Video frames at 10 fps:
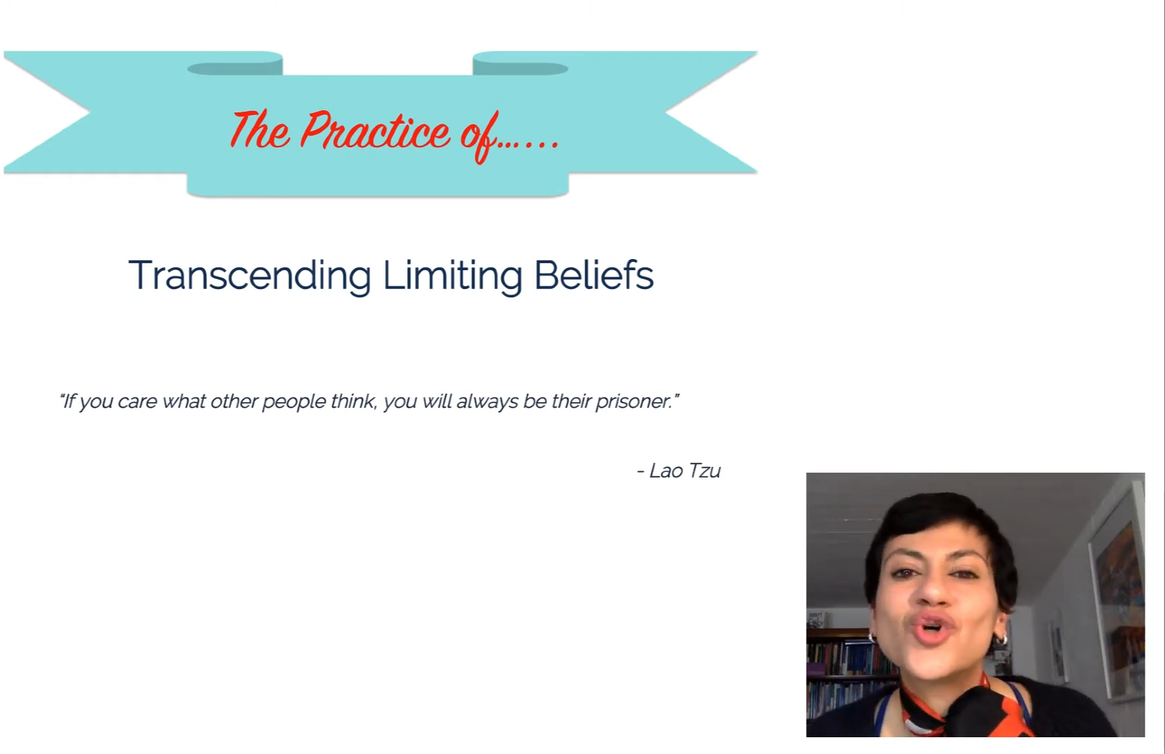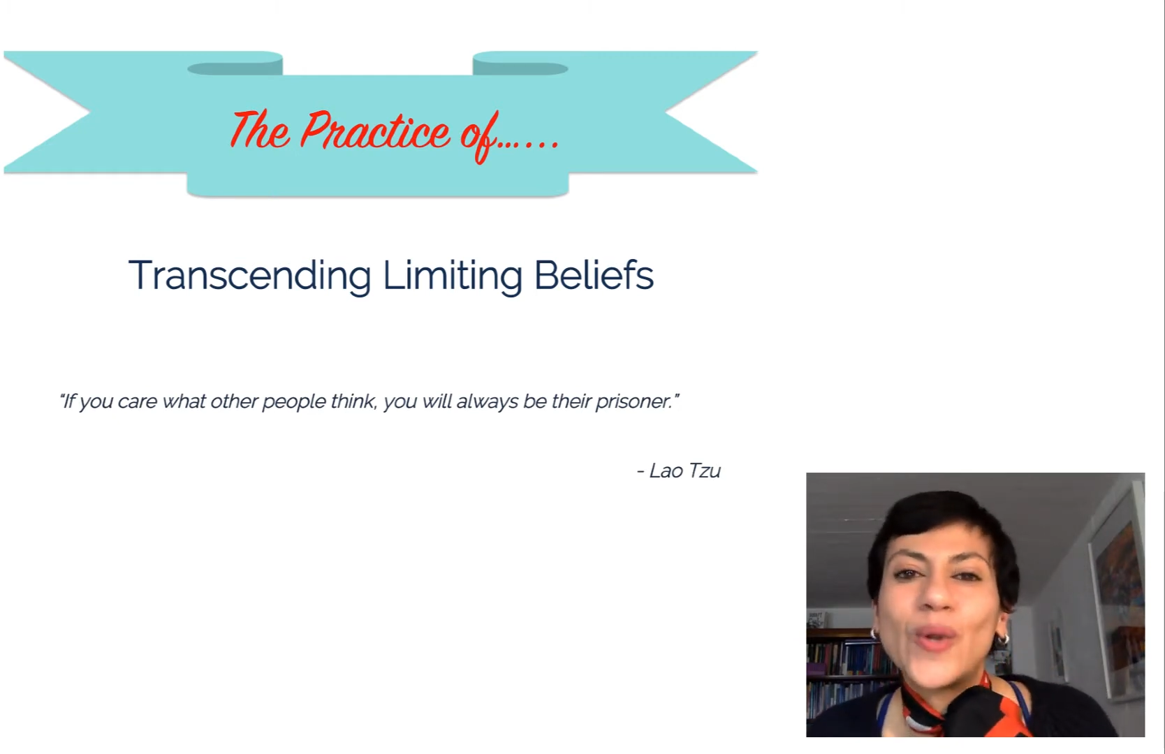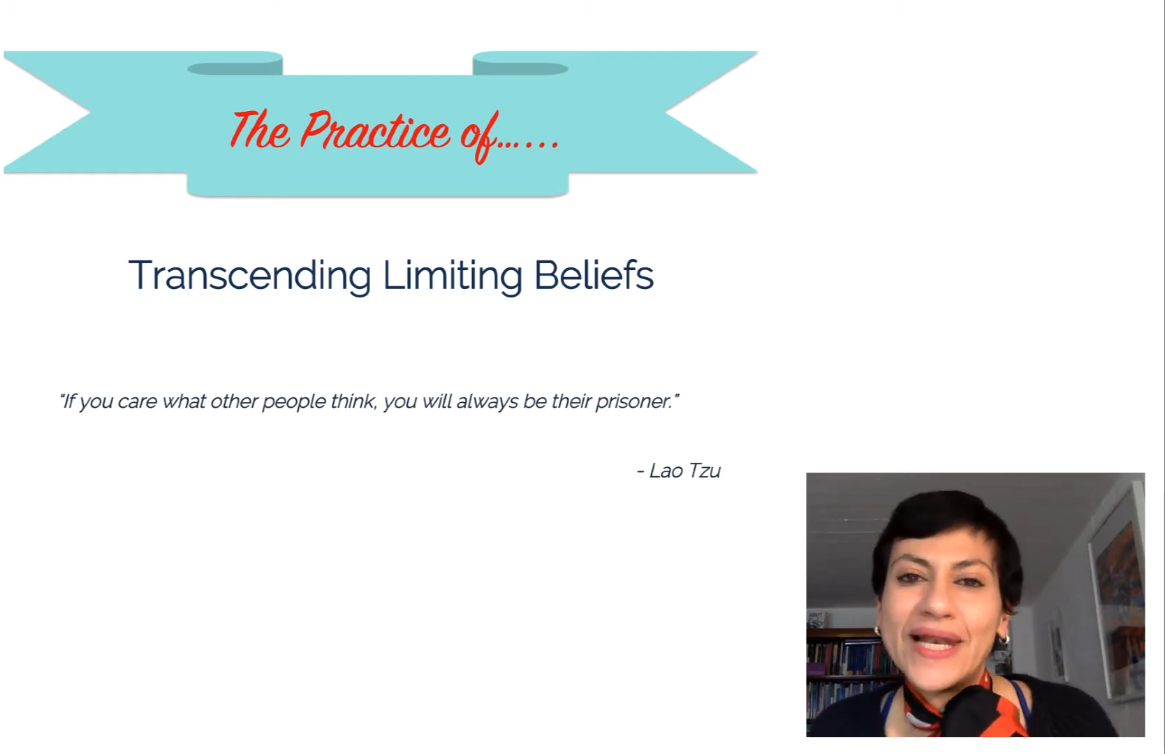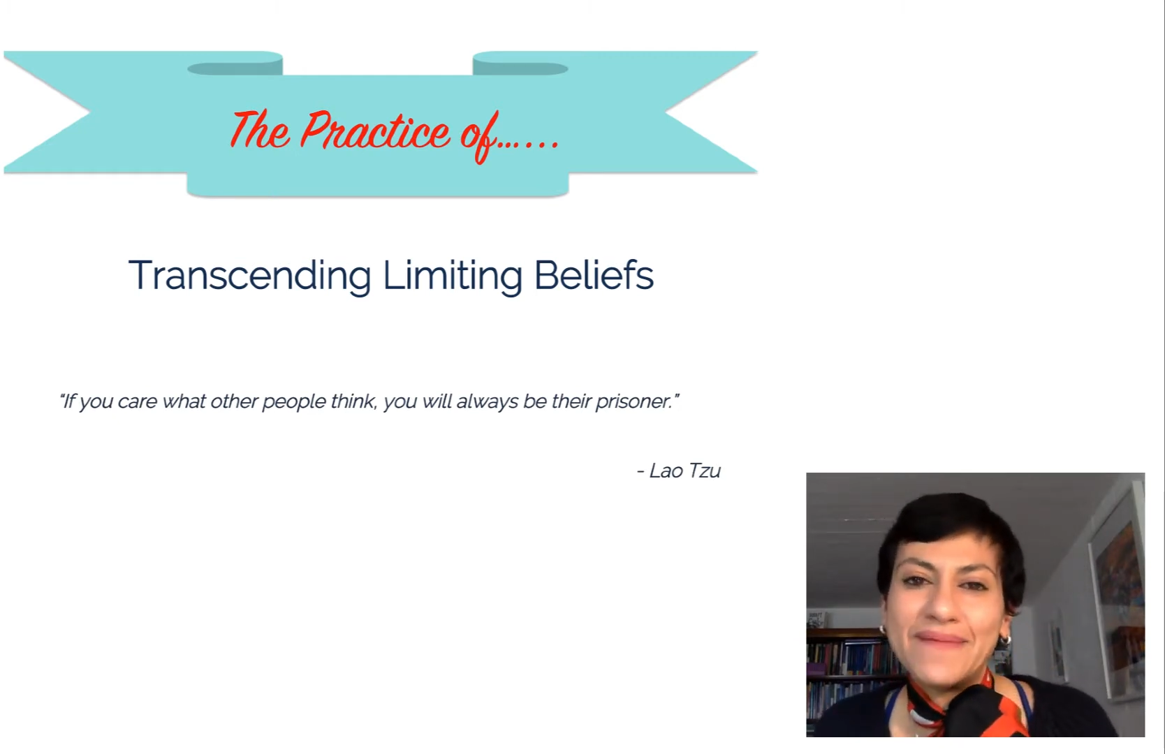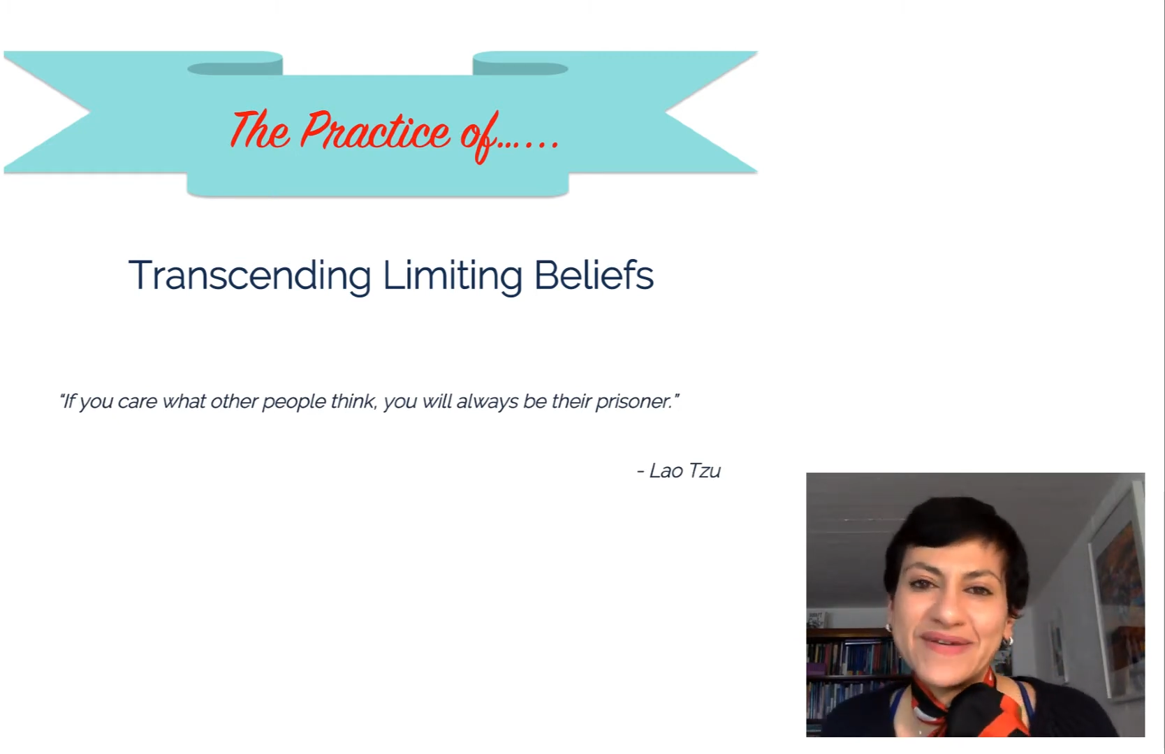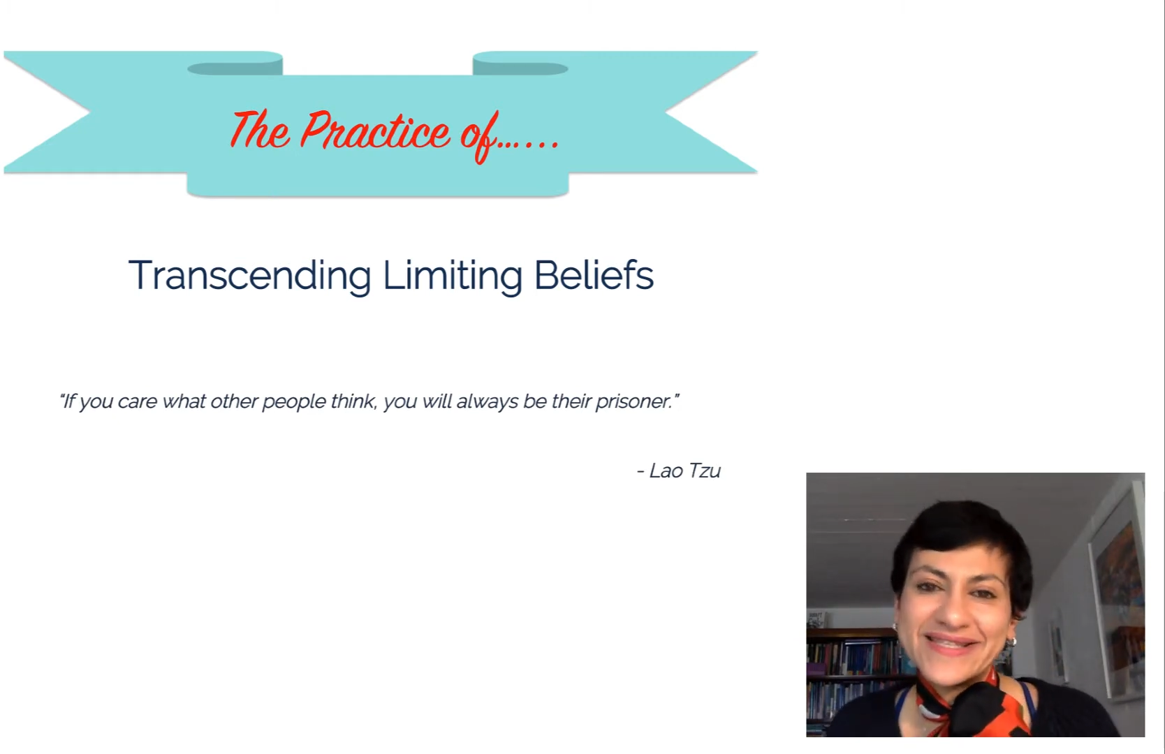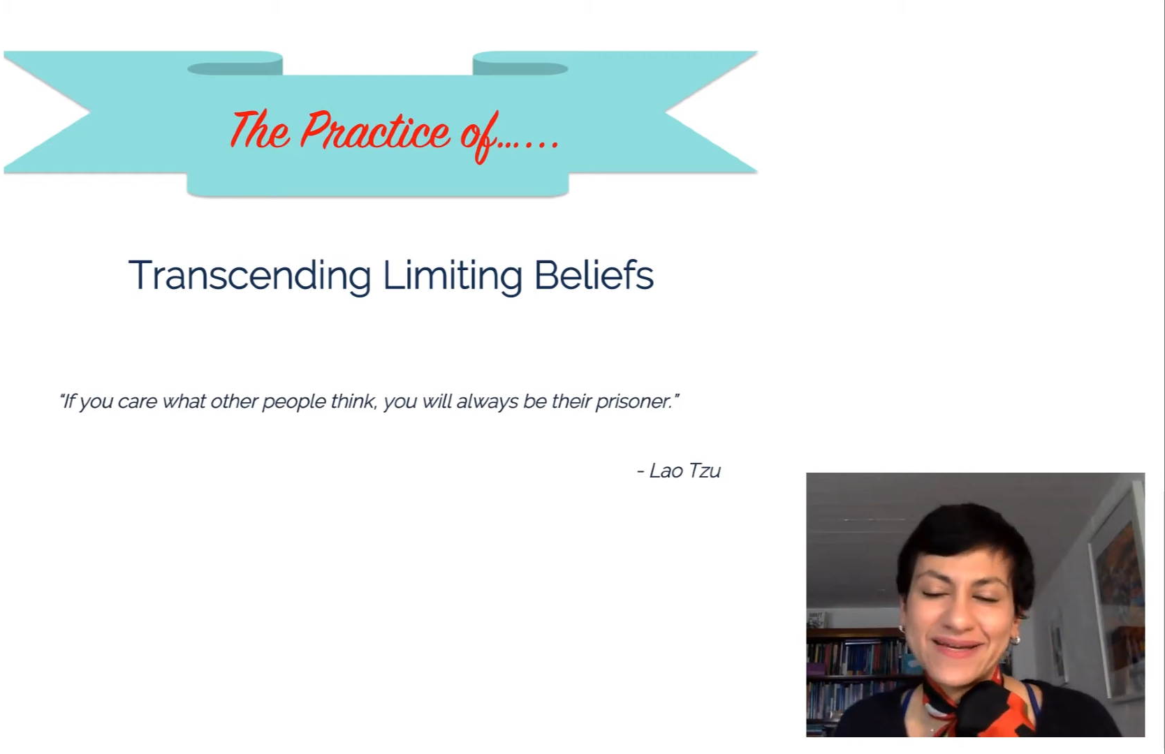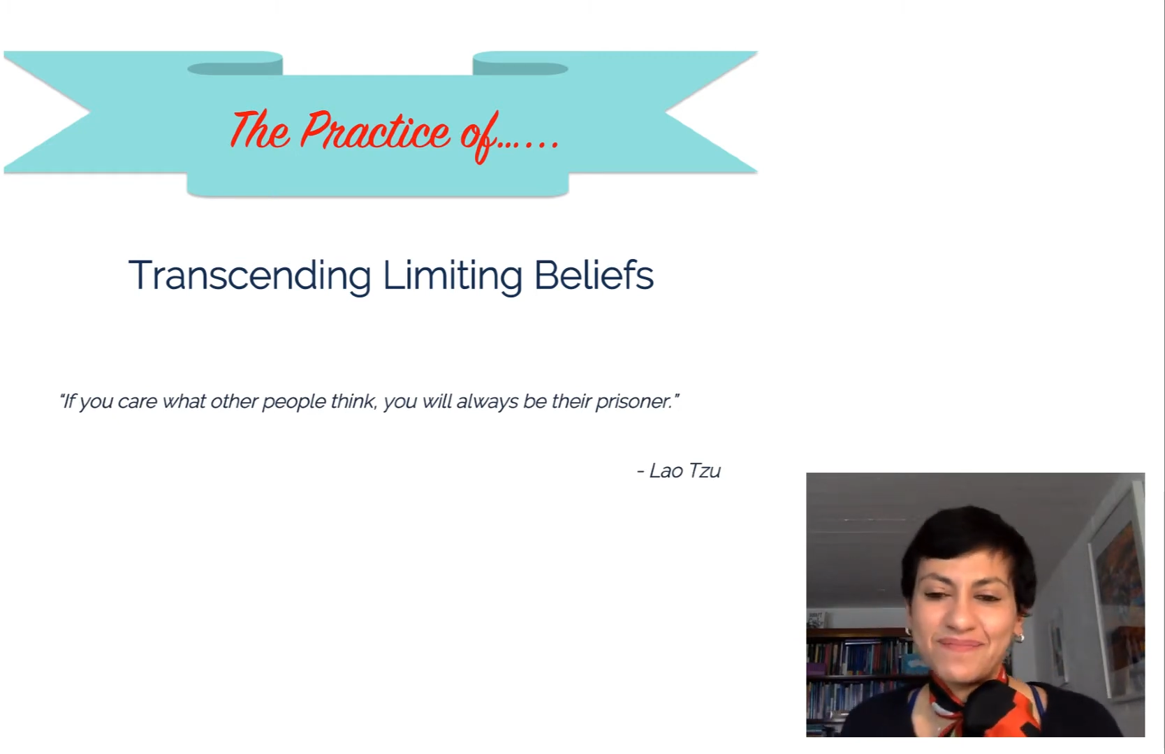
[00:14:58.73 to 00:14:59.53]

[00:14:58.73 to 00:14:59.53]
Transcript: your limiting